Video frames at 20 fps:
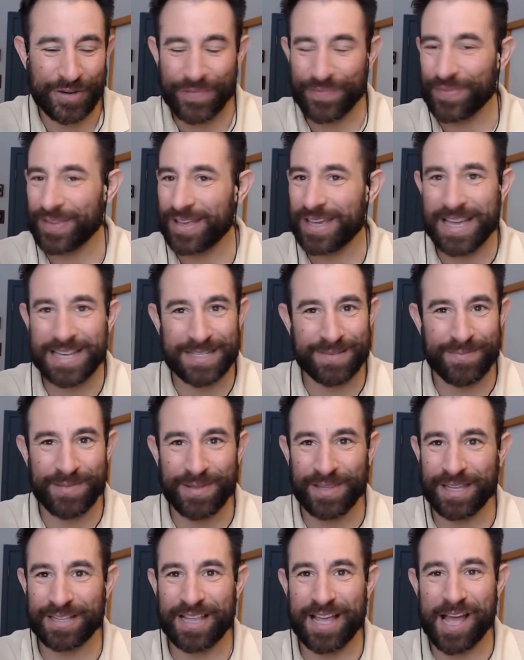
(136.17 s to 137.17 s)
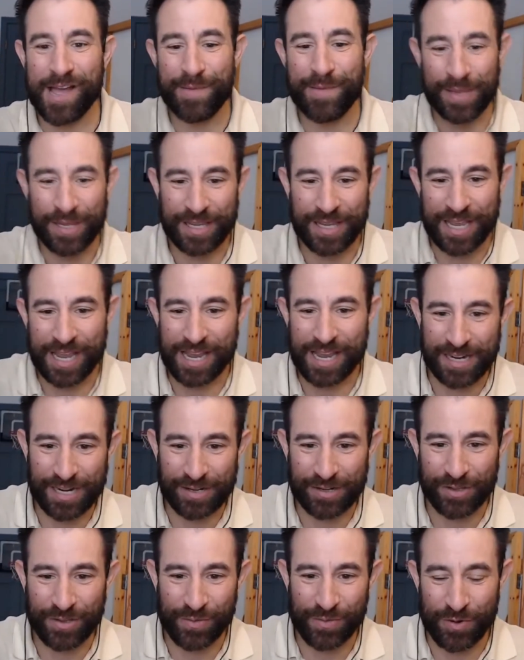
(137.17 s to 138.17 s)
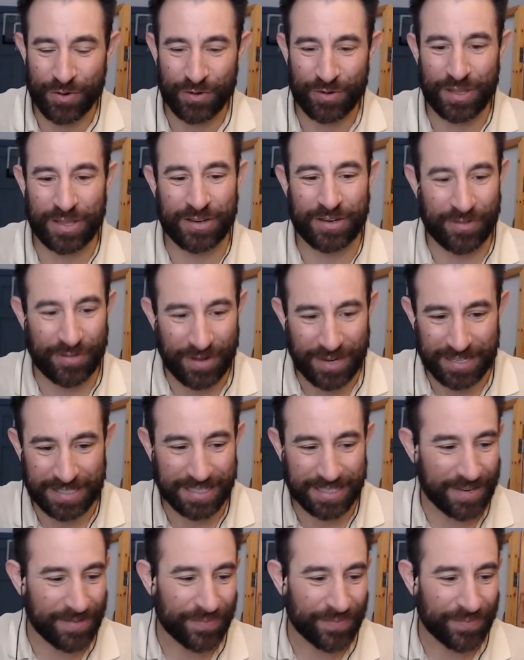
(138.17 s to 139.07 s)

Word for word: It hasn't been like that. I've been kicking under the water like crazy.